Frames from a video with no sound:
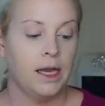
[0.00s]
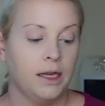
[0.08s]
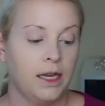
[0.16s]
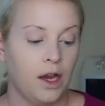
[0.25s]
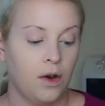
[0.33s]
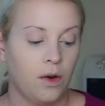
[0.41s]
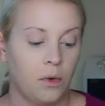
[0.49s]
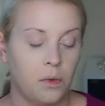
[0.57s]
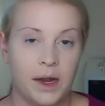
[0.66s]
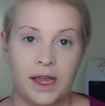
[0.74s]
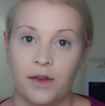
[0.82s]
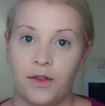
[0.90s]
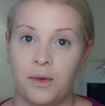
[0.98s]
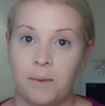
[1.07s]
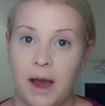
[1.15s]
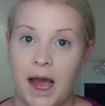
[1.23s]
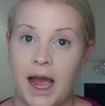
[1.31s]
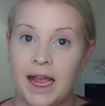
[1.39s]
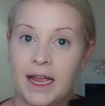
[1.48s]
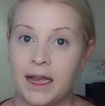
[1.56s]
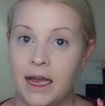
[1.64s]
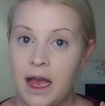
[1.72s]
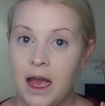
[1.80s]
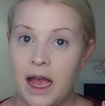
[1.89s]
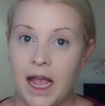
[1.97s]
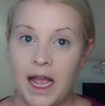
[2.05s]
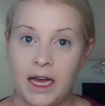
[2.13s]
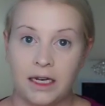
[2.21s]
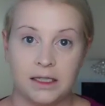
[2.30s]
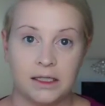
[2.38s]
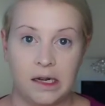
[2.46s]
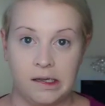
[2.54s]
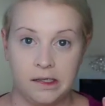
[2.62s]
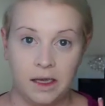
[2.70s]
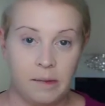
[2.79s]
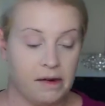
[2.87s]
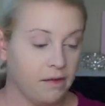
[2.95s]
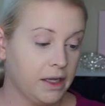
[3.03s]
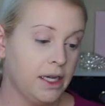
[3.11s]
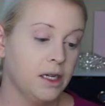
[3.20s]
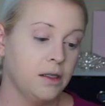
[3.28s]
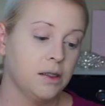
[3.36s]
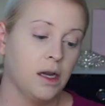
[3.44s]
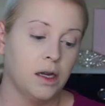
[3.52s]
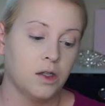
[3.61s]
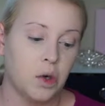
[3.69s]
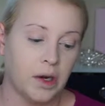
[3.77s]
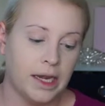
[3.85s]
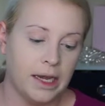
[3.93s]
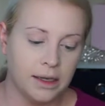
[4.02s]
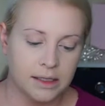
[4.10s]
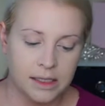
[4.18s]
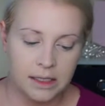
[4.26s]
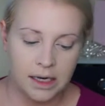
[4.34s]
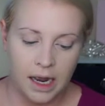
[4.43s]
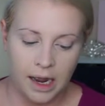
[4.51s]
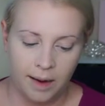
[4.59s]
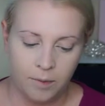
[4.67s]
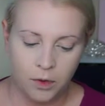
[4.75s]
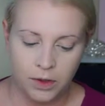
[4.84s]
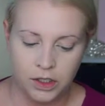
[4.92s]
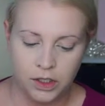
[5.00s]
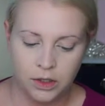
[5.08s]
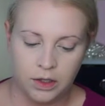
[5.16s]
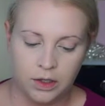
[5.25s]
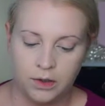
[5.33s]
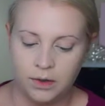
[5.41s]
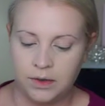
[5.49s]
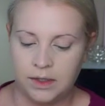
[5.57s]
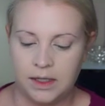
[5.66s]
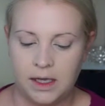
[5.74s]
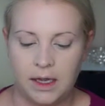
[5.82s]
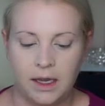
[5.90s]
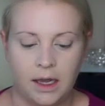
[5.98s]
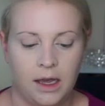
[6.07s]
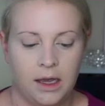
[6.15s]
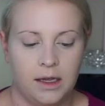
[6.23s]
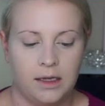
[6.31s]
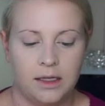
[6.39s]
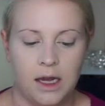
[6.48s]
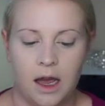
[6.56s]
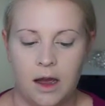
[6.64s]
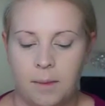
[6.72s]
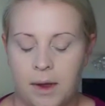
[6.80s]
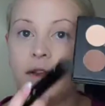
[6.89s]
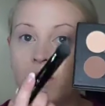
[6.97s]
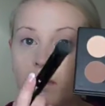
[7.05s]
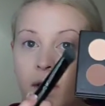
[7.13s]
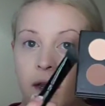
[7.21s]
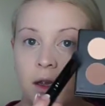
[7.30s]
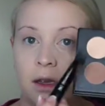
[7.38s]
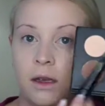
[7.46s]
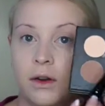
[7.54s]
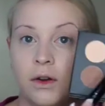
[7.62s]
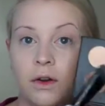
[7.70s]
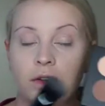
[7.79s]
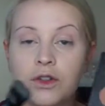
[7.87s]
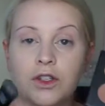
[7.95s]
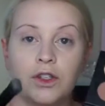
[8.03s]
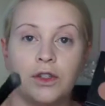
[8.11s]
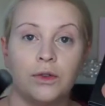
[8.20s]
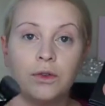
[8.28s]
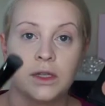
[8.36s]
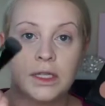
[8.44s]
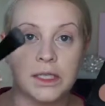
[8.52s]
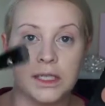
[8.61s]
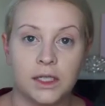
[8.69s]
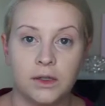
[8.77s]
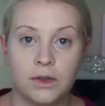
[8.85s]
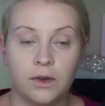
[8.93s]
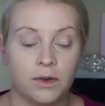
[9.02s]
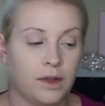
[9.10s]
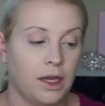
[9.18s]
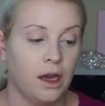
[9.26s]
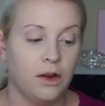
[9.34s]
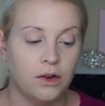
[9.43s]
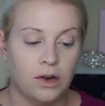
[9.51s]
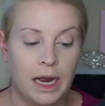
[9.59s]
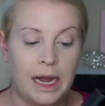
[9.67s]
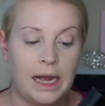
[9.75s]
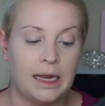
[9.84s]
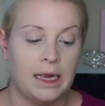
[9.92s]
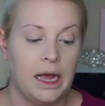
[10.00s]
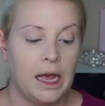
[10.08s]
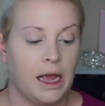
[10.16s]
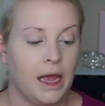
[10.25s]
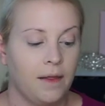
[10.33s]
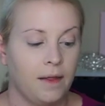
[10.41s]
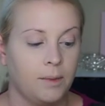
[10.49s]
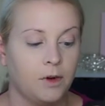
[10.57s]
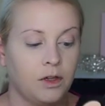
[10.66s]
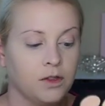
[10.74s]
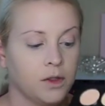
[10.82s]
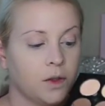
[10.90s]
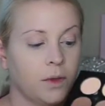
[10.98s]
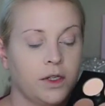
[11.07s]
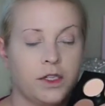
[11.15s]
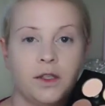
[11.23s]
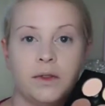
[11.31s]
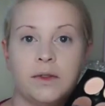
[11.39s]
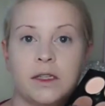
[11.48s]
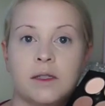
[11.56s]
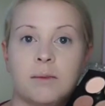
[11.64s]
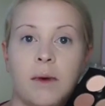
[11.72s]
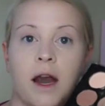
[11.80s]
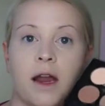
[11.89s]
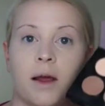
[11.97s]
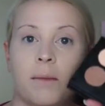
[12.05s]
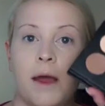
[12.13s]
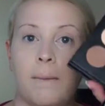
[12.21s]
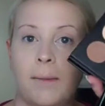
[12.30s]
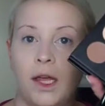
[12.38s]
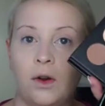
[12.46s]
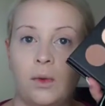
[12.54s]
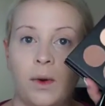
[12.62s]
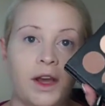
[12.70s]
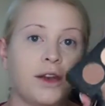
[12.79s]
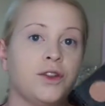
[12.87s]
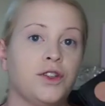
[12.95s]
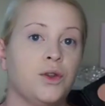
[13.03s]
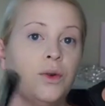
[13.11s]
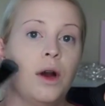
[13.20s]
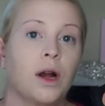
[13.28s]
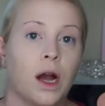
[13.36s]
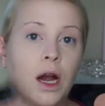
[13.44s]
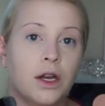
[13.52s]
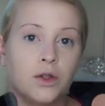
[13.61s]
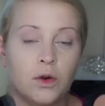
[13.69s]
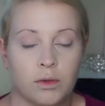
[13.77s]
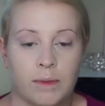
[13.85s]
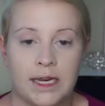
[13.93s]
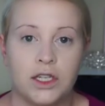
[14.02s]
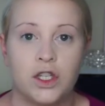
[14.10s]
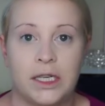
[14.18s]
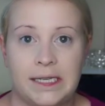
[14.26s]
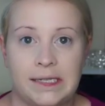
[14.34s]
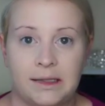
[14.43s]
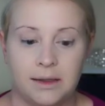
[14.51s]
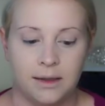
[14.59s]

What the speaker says: Now with my Anastasia Beverly Hills Contour Kit, I'm going to use the top piece right here to conceal the under eye, and then I'm also going to use this bottom middle one to contour my cheeks.